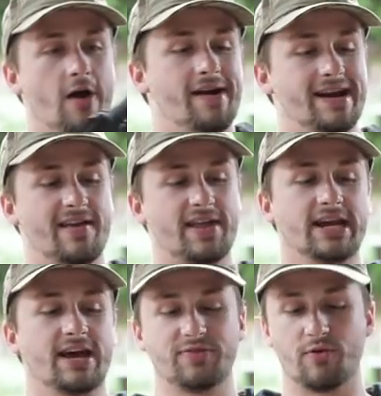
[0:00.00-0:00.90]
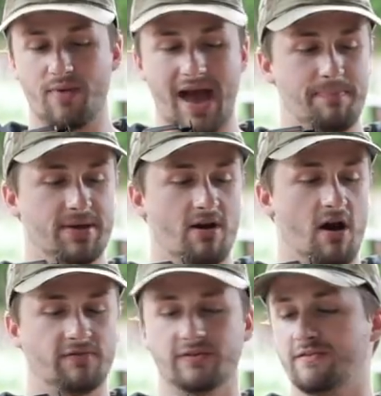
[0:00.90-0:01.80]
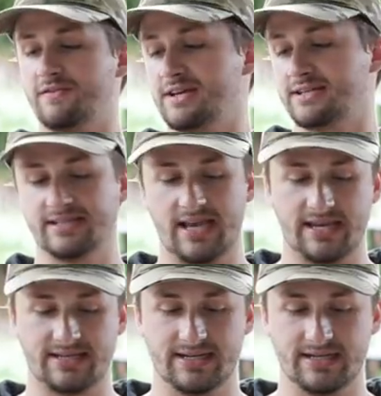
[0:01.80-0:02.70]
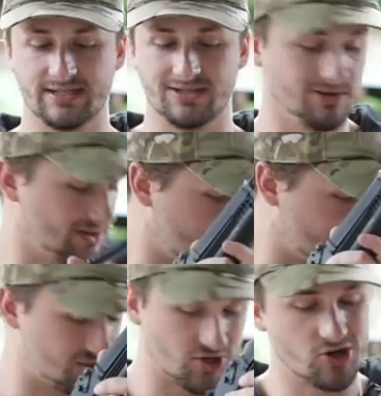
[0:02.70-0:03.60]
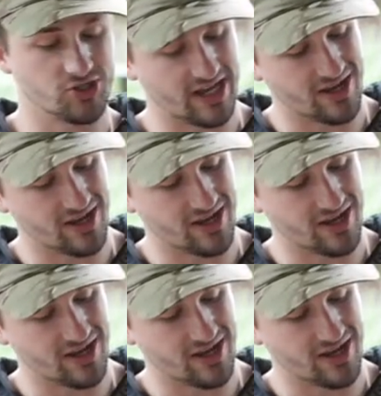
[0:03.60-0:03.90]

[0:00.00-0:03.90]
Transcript: All right, now that I got the wrapping off of this, it does look like the charging